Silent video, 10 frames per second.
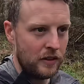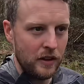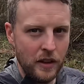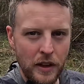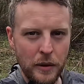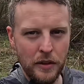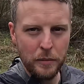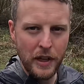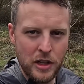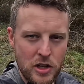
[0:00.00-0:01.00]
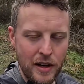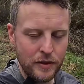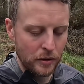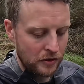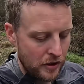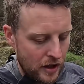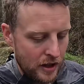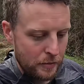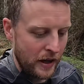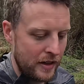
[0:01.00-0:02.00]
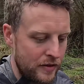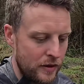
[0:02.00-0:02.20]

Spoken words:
So there was a bit of travel to pay